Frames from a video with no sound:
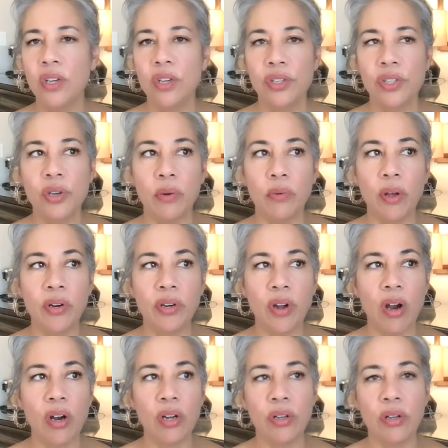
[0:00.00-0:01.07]
so I wrote an
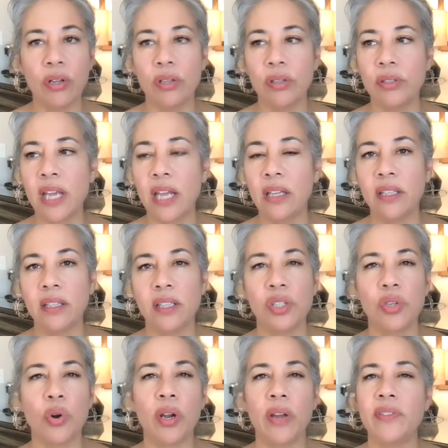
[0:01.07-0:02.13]
article telling the
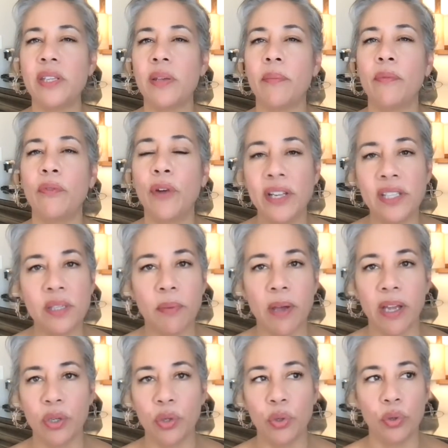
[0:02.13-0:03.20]
story of some friends of
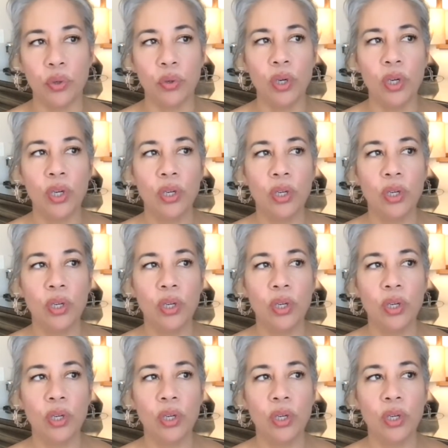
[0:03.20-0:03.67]
mine who